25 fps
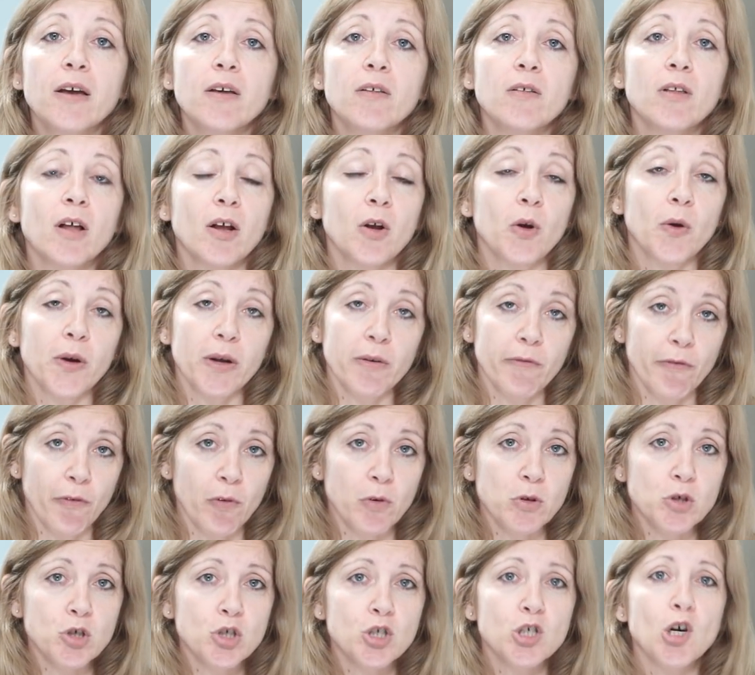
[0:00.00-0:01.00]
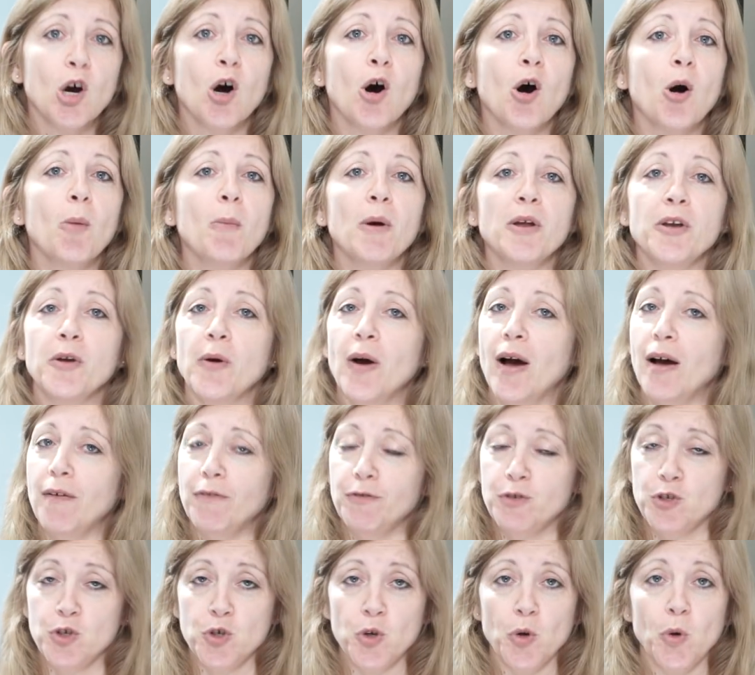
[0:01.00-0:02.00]
like looking for a job and you
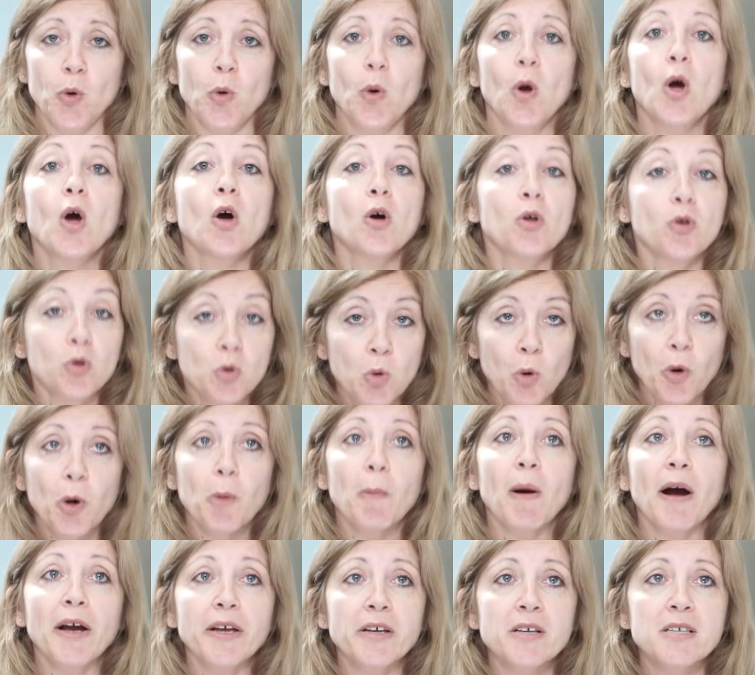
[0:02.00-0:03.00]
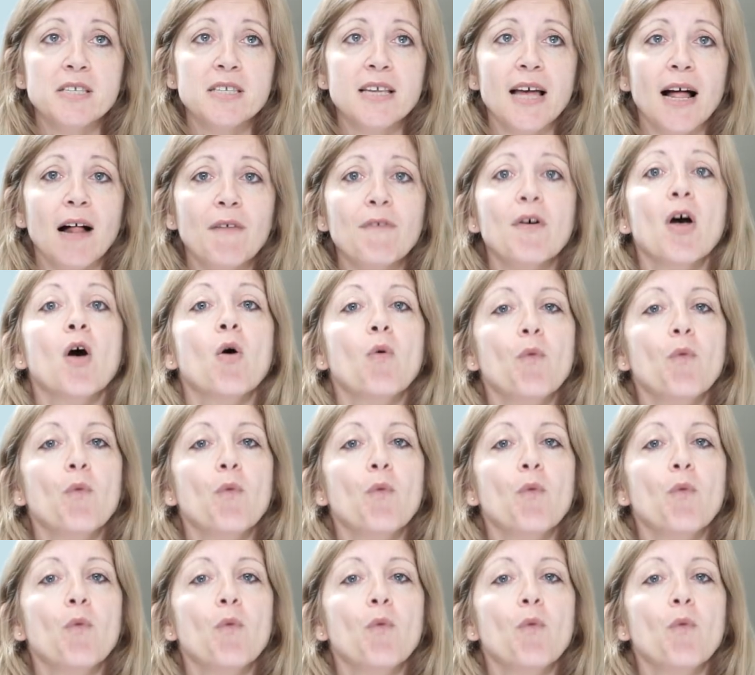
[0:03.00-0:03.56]
have to talk about yourself,